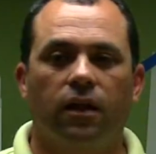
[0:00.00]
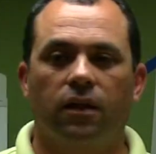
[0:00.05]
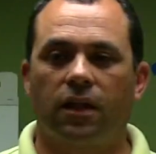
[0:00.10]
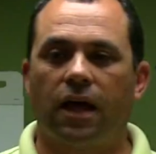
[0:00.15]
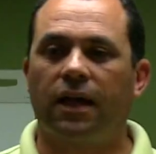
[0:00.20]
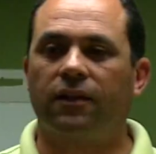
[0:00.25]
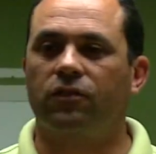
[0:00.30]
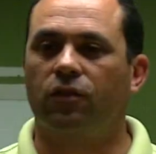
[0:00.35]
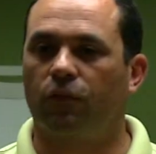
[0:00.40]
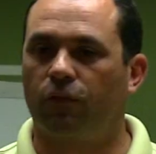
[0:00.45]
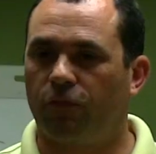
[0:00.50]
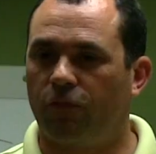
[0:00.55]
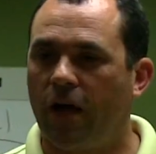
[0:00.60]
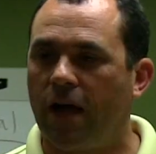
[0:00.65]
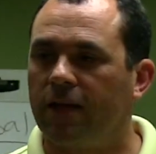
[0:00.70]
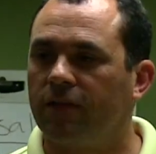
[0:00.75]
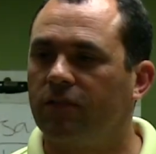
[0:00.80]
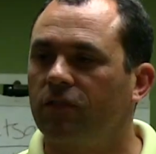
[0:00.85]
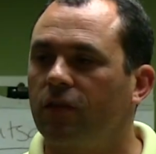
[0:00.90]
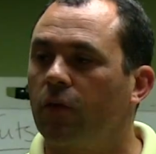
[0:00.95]
lots of
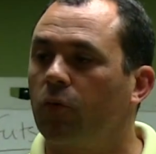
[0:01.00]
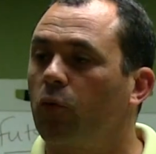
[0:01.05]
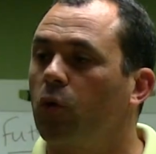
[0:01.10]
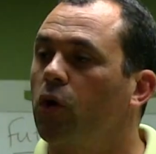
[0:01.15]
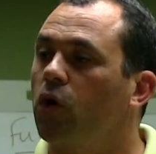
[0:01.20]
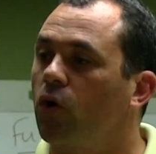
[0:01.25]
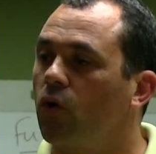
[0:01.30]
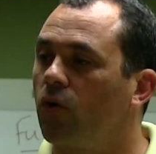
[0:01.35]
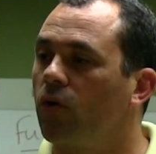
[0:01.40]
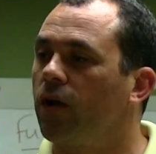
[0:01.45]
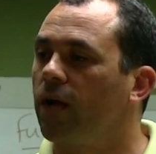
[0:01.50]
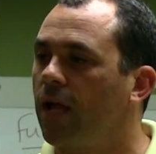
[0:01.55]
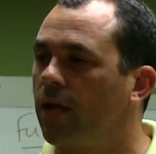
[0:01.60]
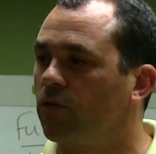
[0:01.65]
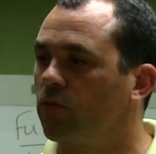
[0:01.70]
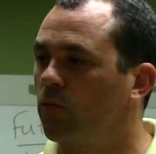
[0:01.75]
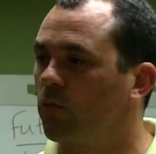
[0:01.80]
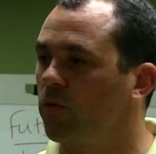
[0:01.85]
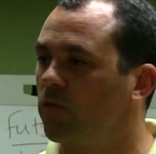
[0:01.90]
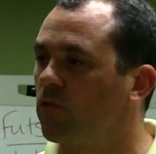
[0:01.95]
fights that were occurring
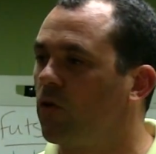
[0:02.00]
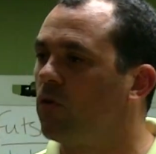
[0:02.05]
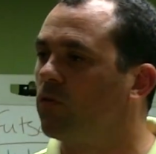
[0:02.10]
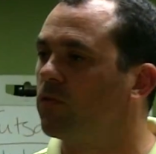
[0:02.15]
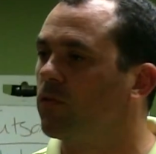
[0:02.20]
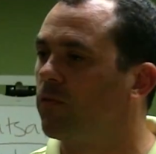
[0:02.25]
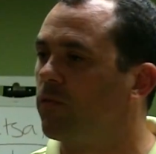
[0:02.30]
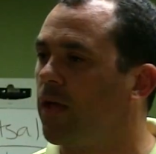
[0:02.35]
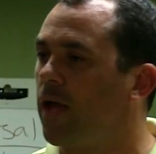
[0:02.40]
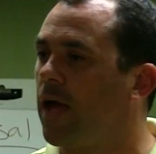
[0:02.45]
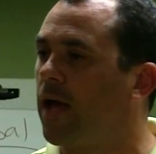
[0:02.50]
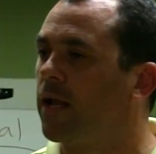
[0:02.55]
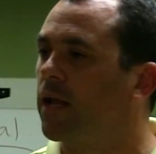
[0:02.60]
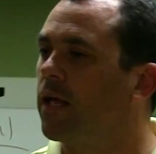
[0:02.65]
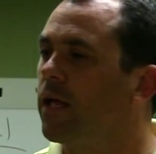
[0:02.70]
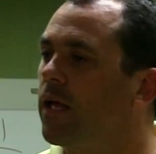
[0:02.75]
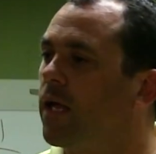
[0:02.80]
as a result of that,